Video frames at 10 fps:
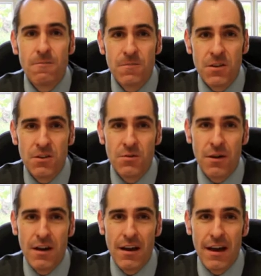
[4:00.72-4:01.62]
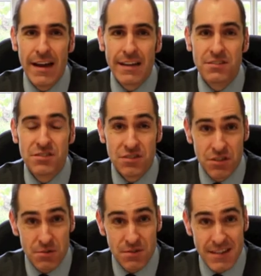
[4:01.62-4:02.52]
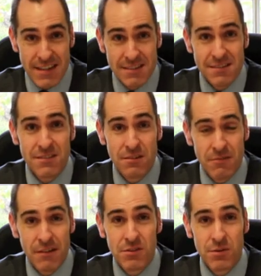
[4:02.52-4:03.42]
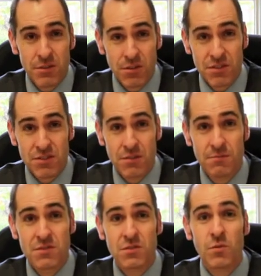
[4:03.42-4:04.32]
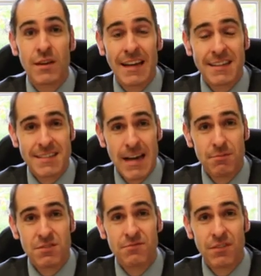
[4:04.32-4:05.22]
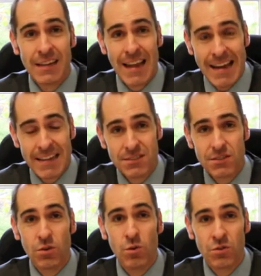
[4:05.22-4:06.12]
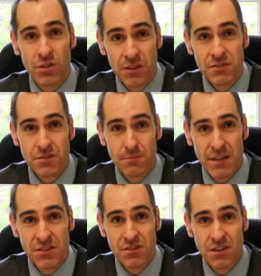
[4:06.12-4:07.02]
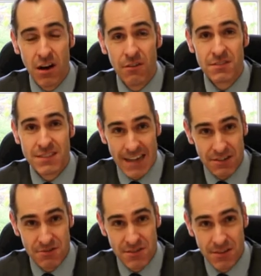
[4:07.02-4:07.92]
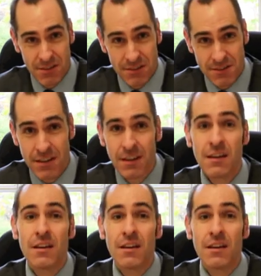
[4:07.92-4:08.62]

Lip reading: few excuses that Revenue and Customs will accept for late or non-submission of tax returns.